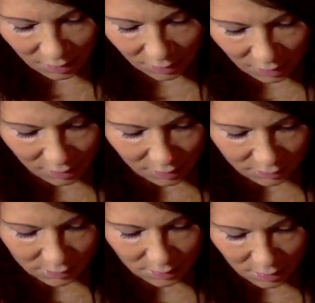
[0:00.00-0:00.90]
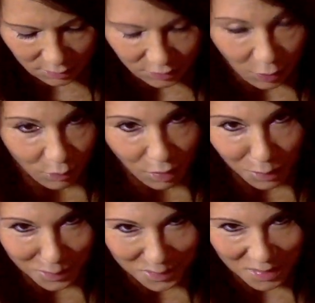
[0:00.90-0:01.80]
And don't
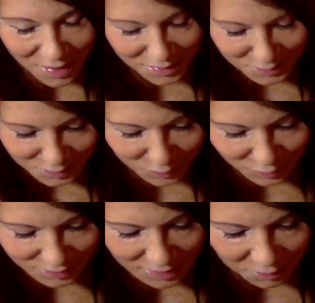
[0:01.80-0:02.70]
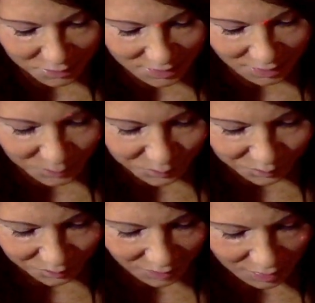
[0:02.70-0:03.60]
compromise your integrity.
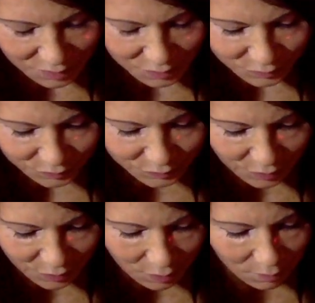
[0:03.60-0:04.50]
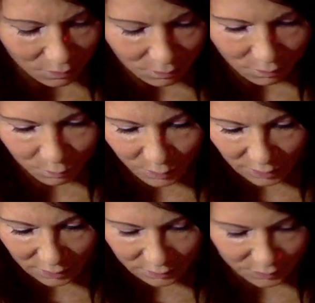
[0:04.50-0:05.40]
So, what
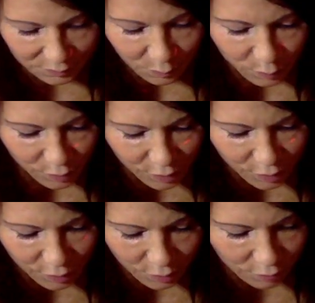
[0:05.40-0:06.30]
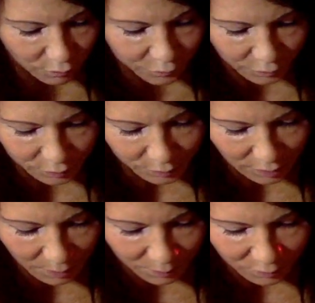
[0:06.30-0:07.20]
is the word for you
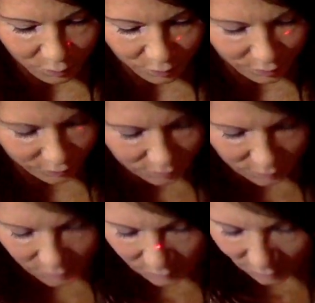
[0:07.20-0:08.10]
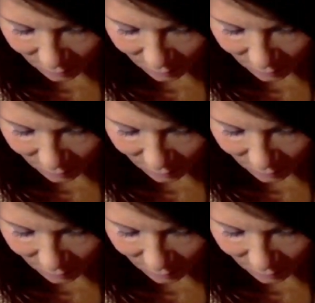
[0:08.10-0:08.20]
Capricorns?